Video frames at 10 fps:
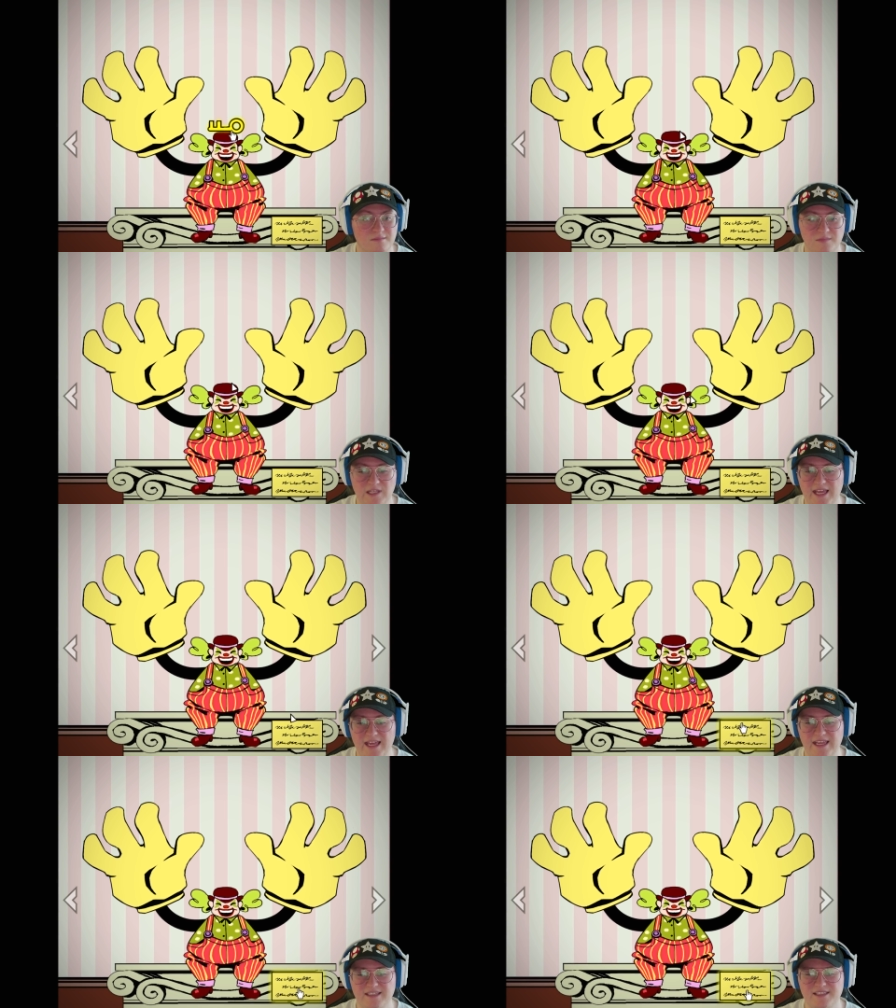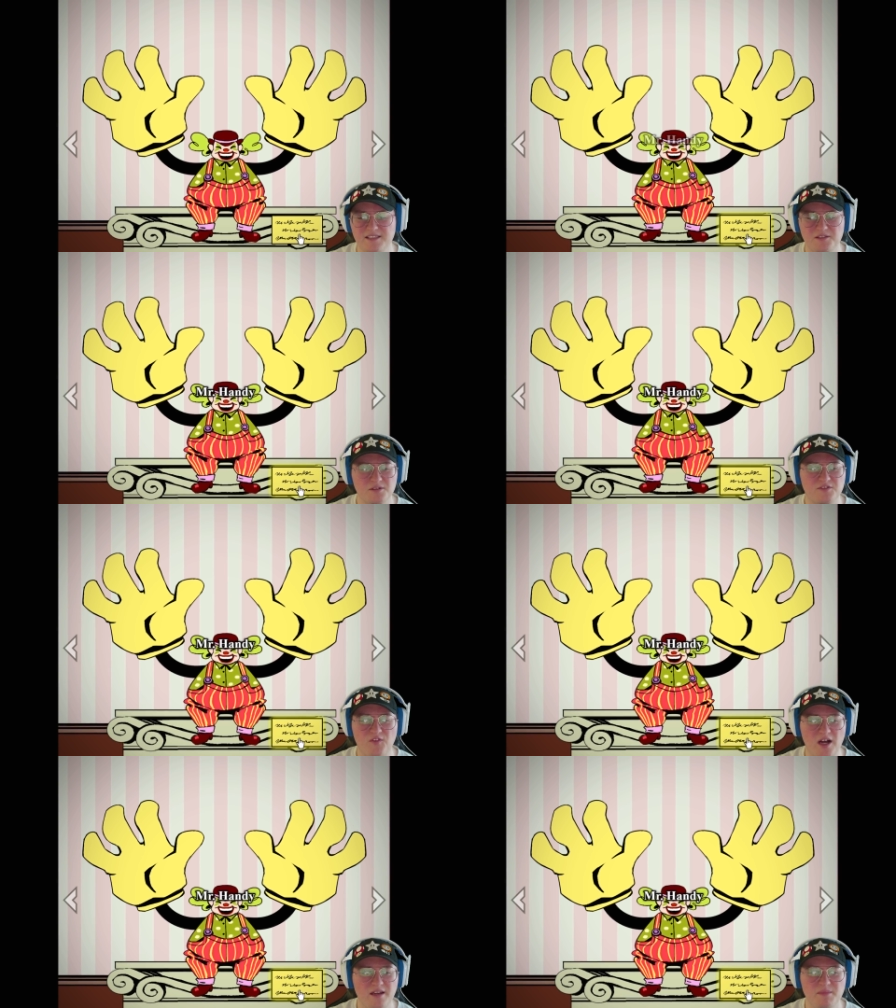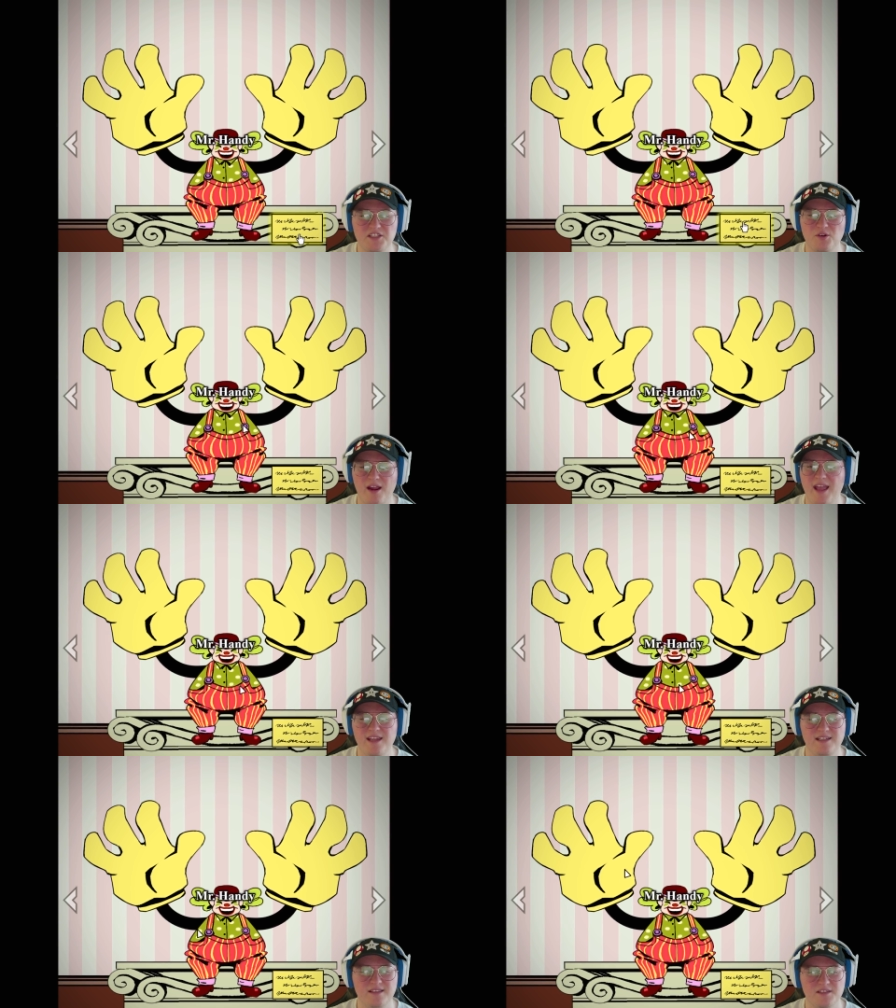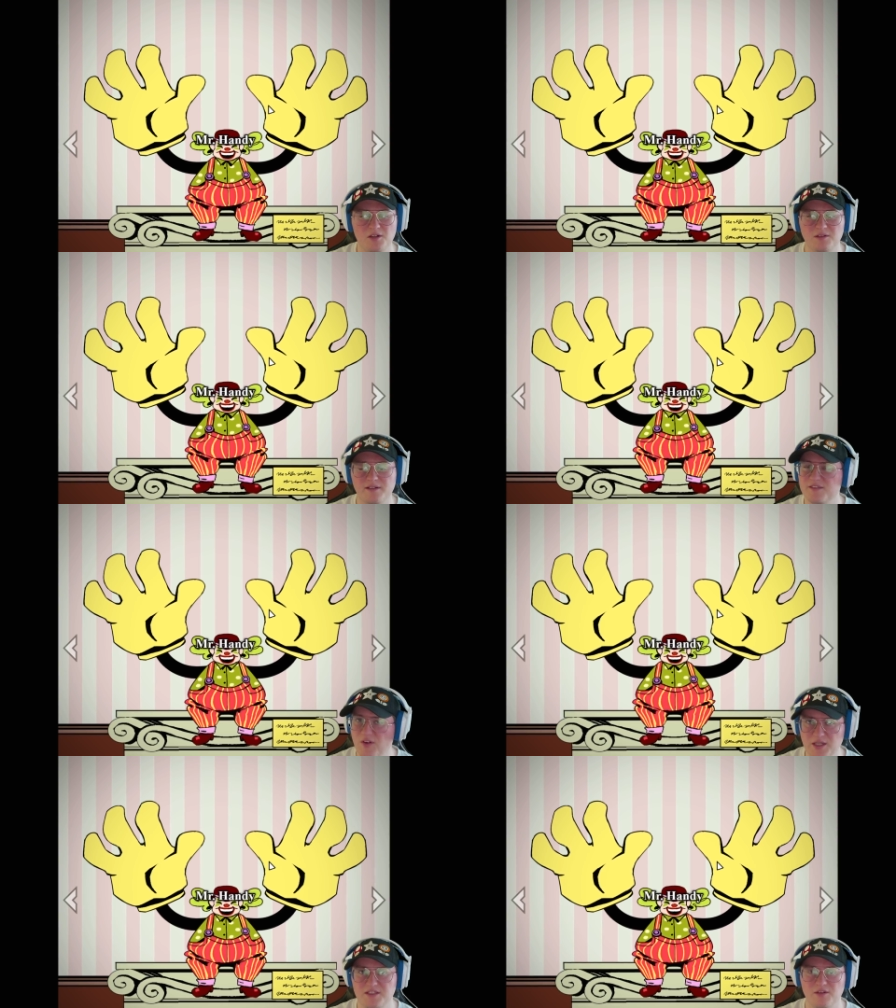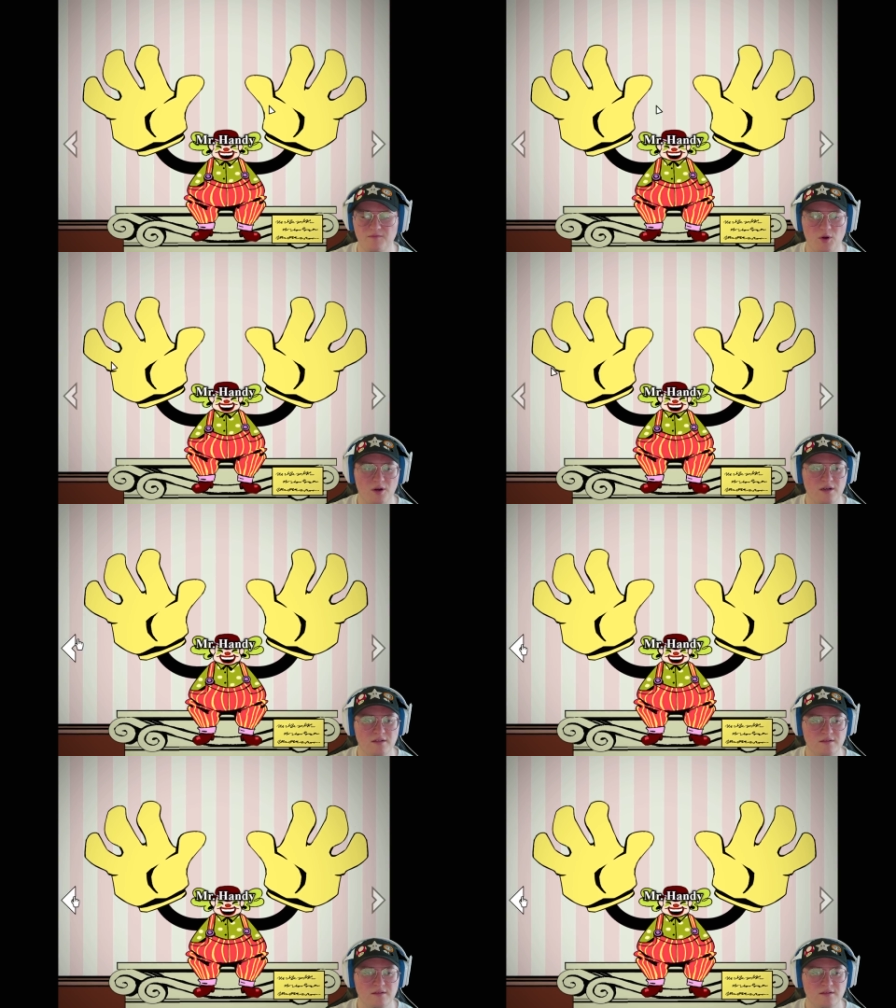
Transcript: Yay, see, this looks fun. Mr. Handy, this all looks fun so far.